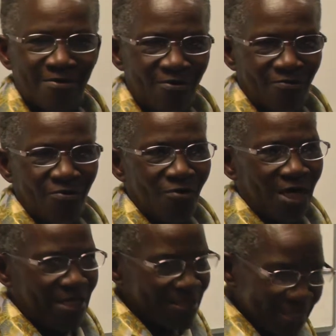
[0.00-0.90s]
or
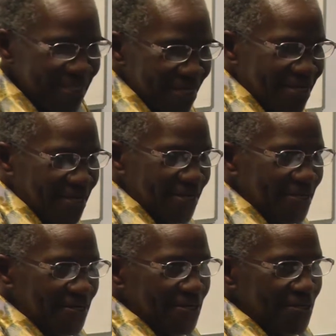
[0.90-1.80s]
I think,
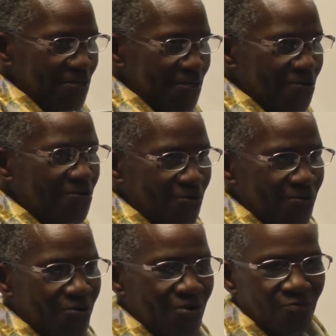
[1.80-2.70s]

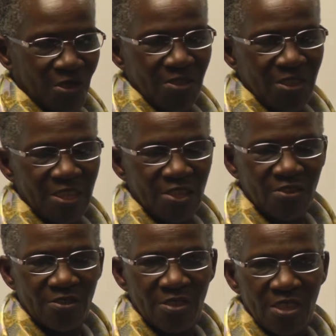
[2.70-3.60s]
of the condition.
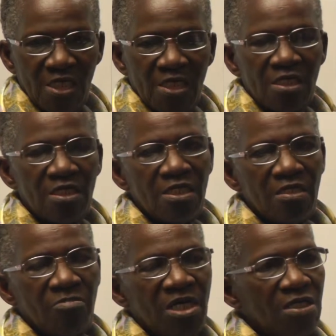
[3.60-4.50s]
Then they
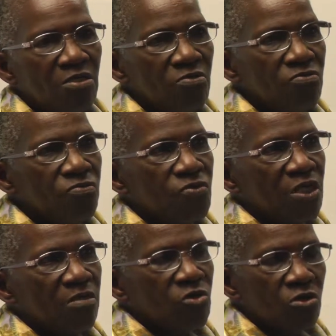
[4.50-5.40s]
might lose
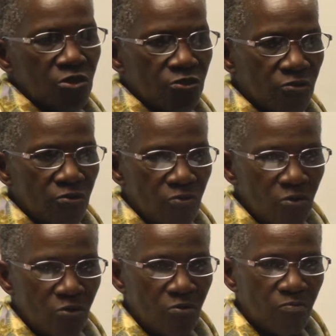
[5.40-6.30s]
control
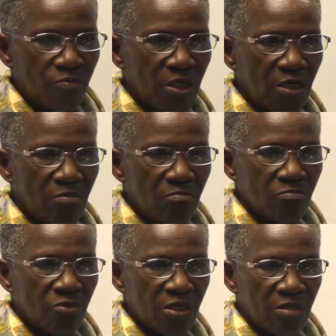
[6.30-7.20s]
over
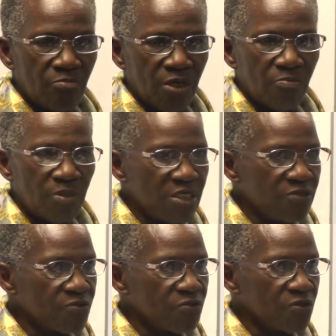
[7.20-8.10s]
their
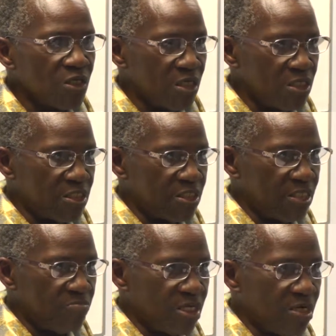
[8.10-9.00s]
bowels, and they
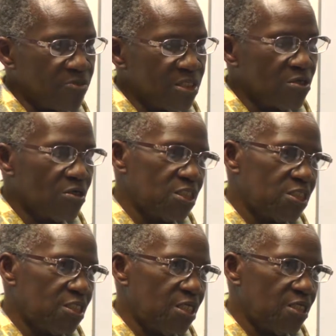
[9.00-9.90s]
become
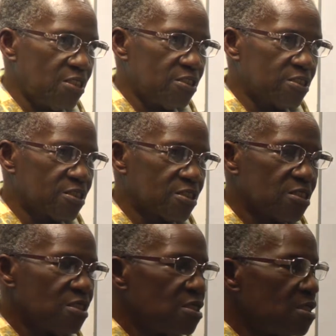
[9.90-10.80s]
incontinent,
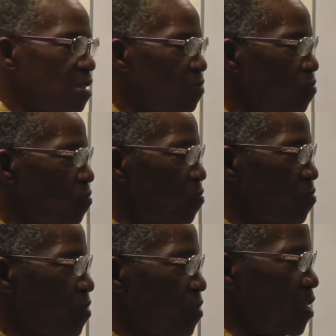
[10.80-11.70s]
or
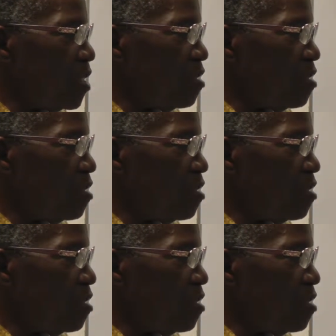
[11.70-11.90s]
they